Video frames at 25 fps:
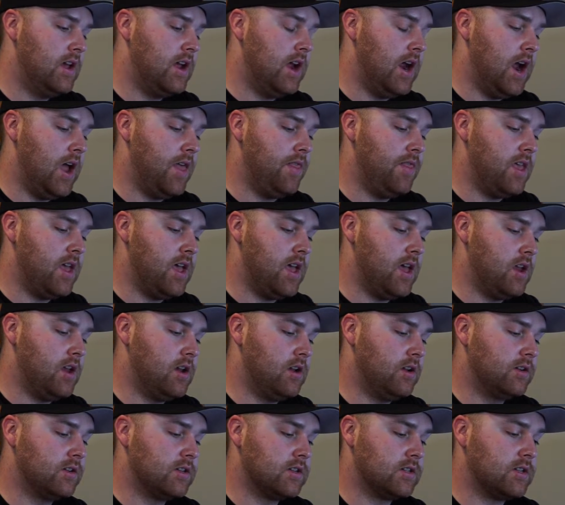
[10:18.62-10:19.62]
and
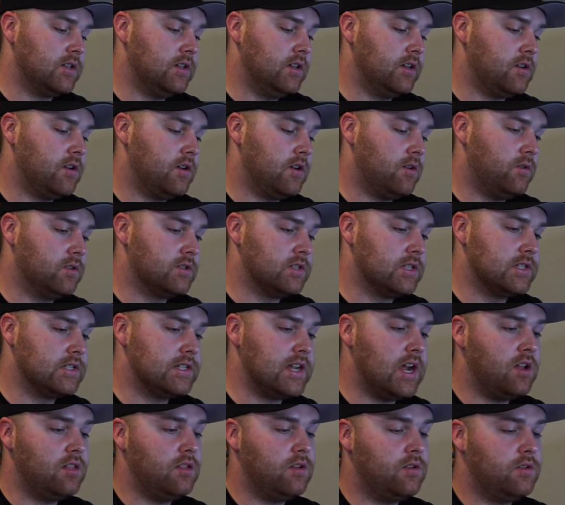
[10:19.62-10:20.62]
then just click on it once it's
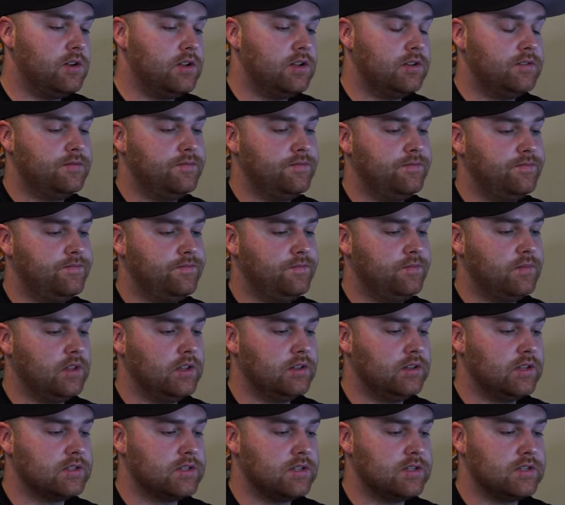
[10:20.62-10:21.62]
downloaded. It
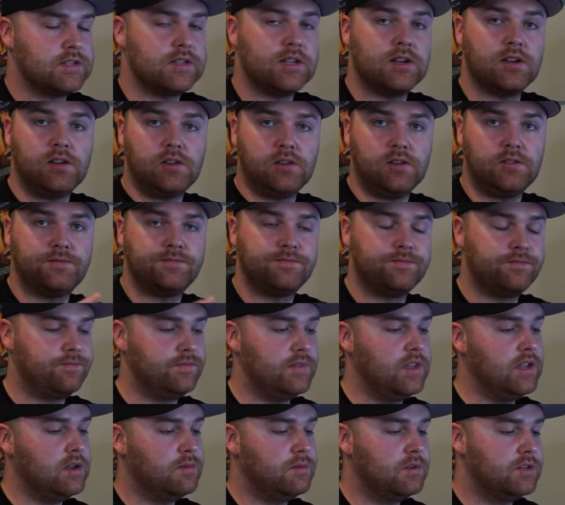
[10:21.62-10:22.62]
does its little
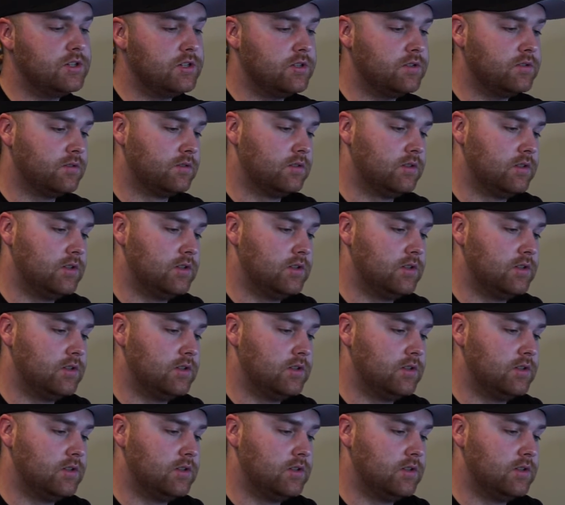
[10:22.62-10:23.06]
thingamajig.